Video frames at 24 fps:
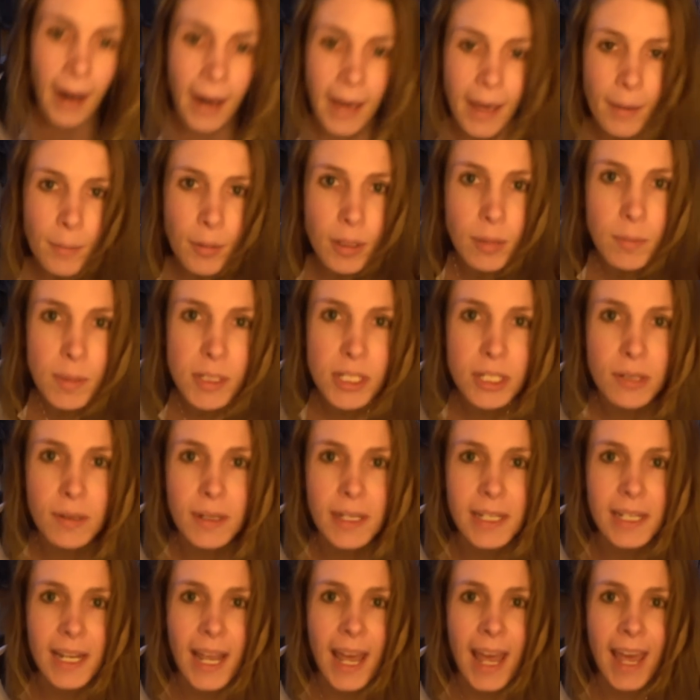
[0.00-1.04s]
I am going to be
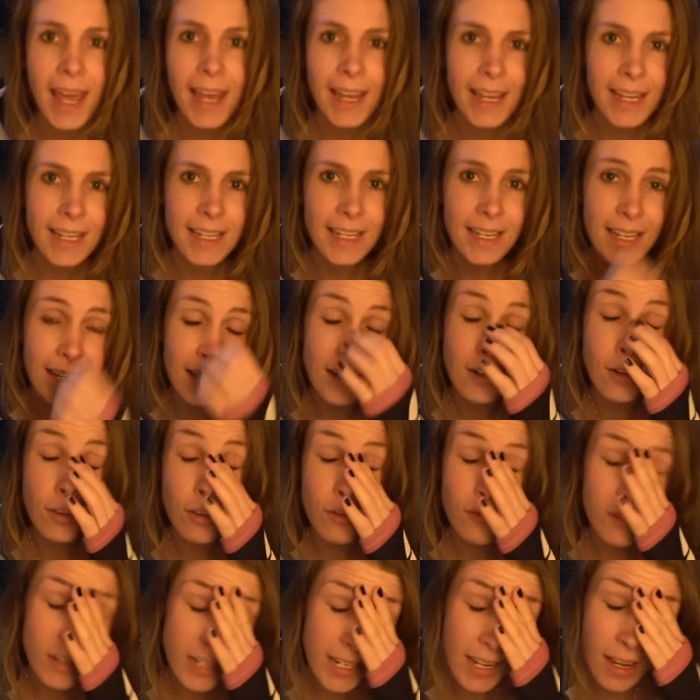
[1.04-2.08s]
doing
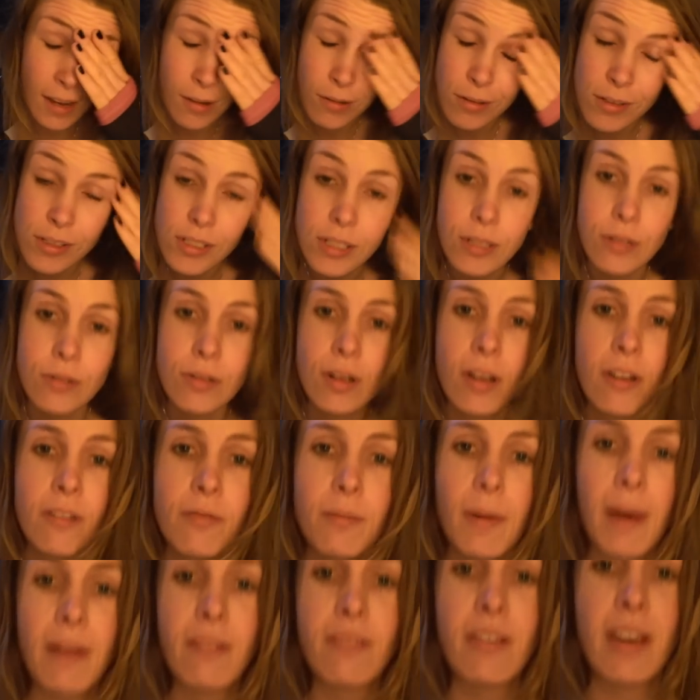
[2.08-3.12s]
another video soon of
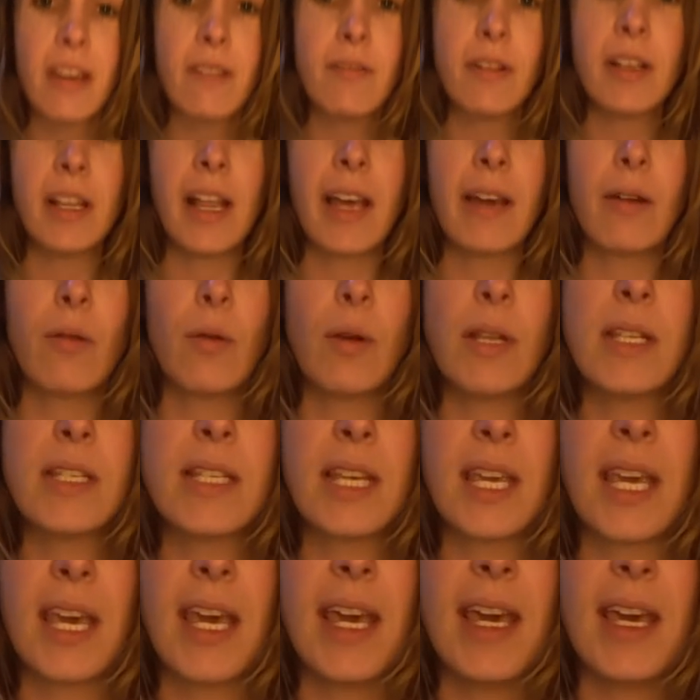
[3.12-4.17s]
my favourite like
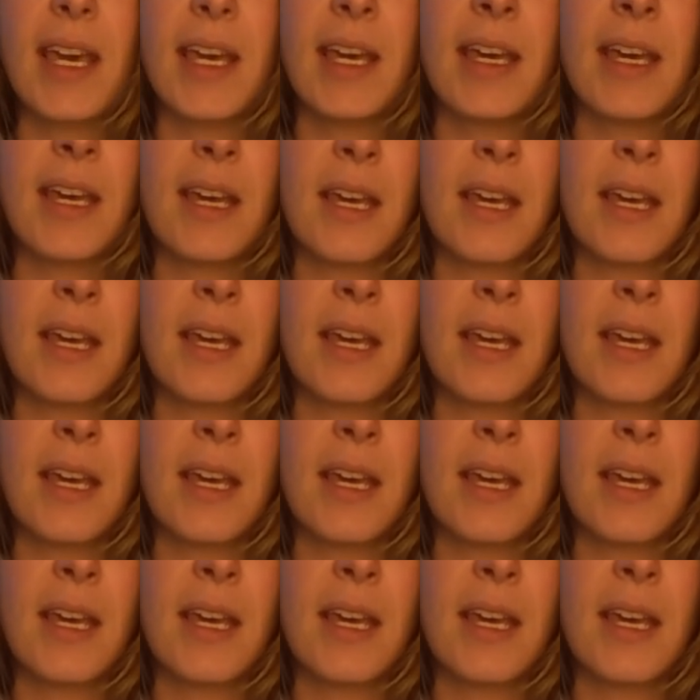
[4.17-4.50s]
winter kit.